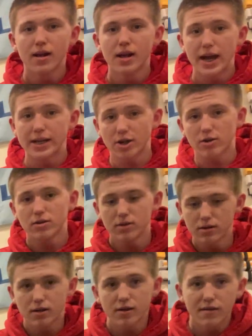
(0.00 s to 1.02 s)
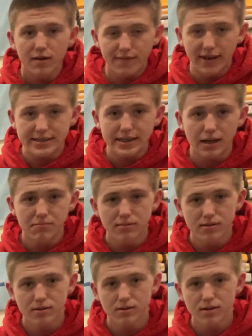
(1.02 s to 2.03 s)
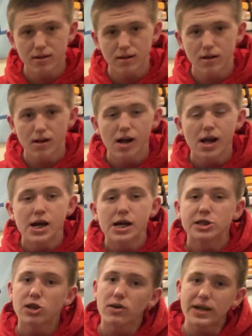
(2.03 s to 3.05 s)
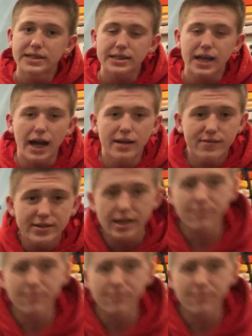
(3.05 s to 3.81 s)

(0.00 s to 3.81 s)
And turtle. Facing them. So this is kind of the same